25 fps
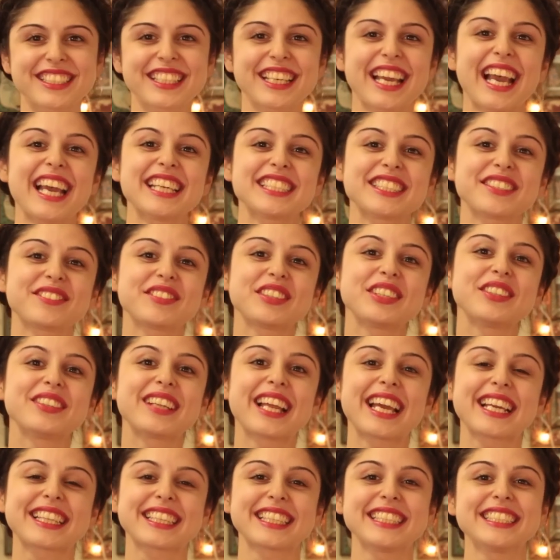So guys, if you
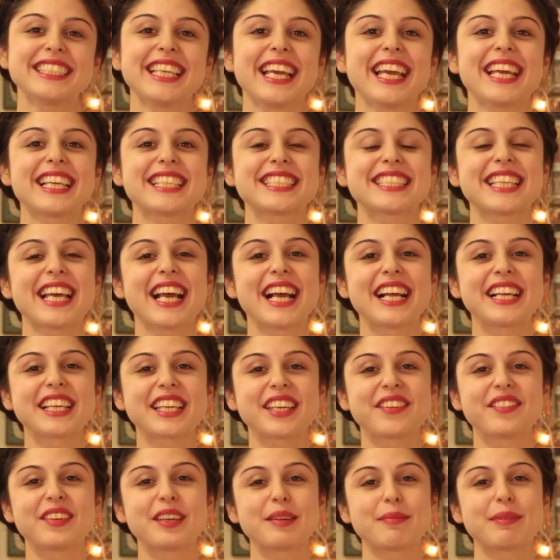like this hairstyle,
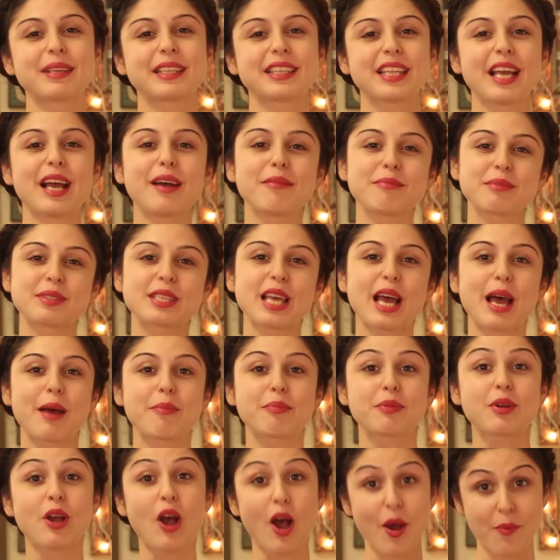give it a big thumbs
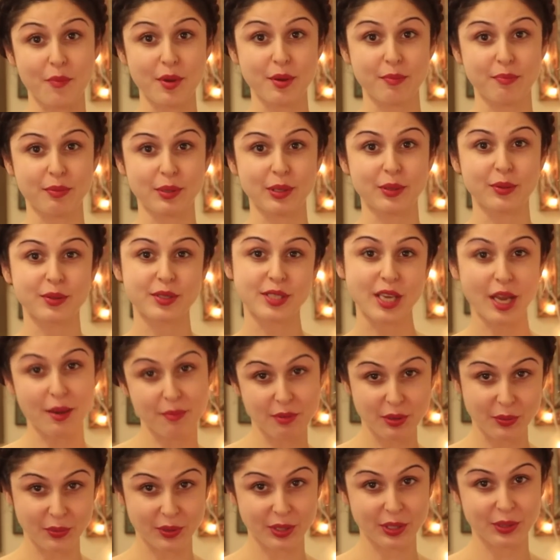up, comment below, tell
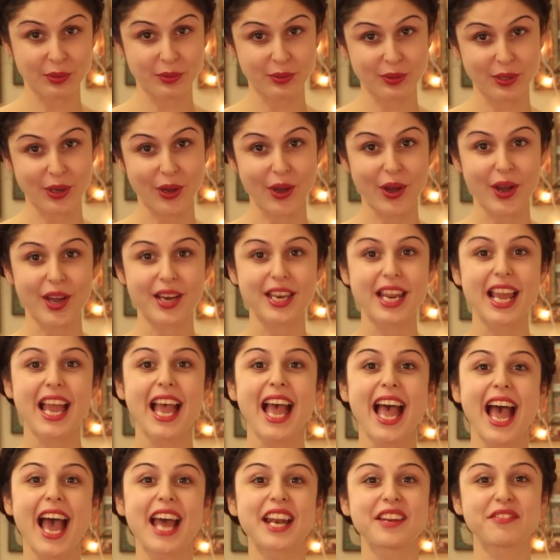me what you thought,
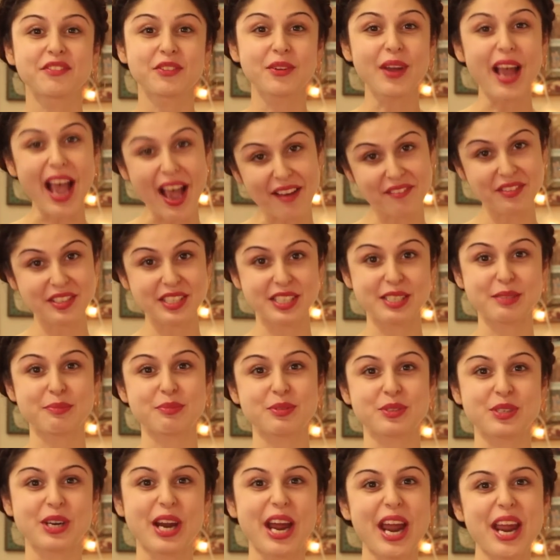and if you haven't
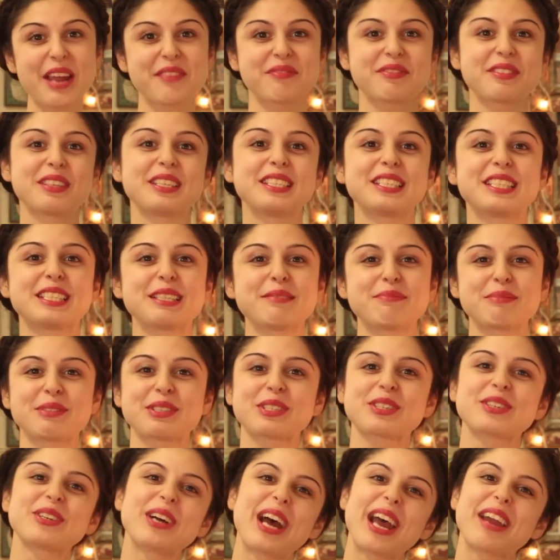subscribed, then
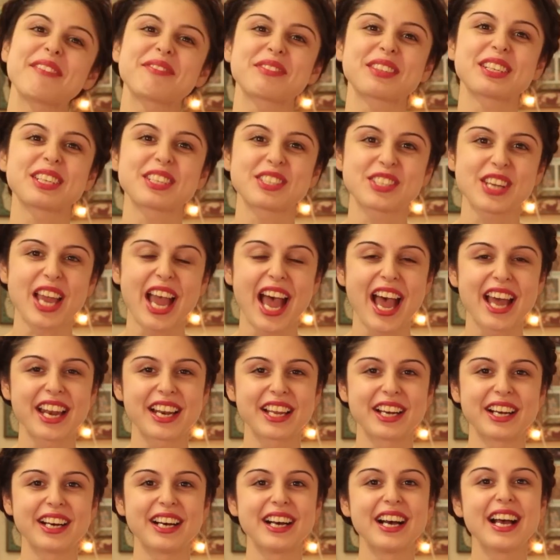subscribe to the
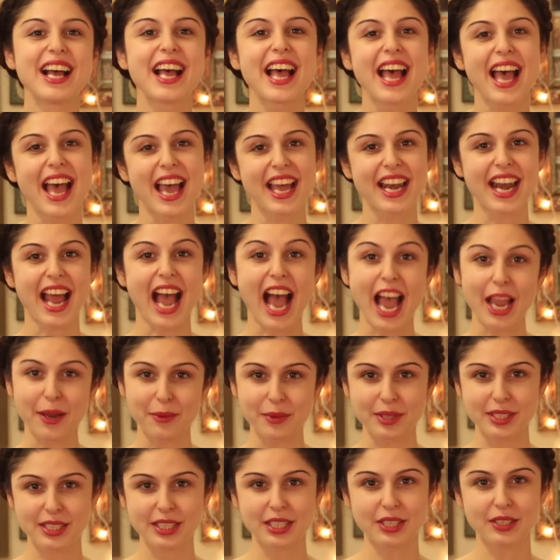channel, and I
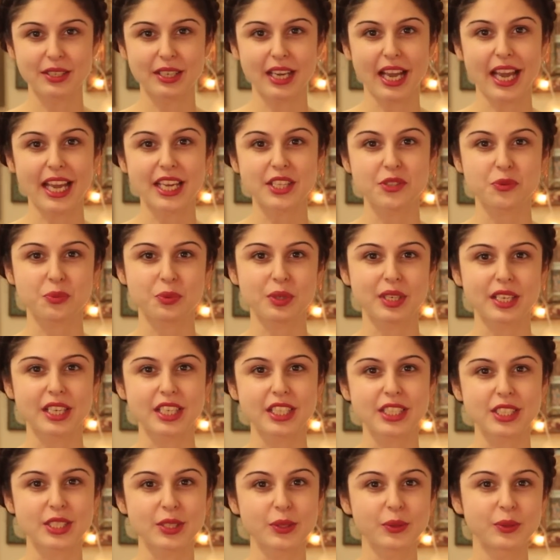will see you guys
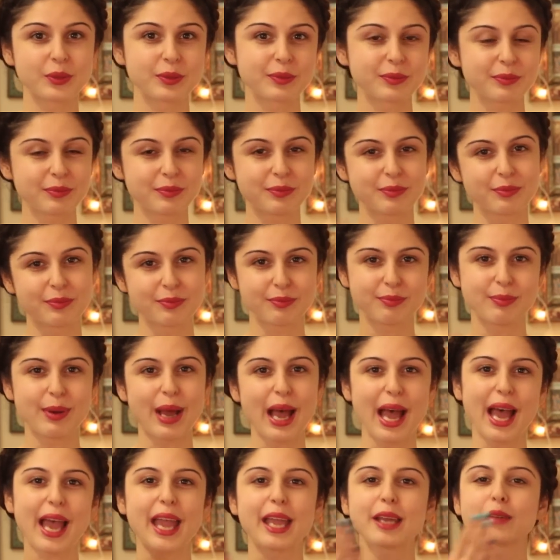really soon.
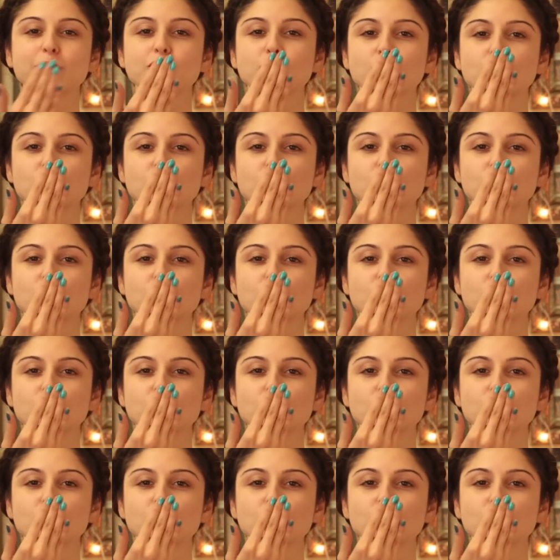Bye.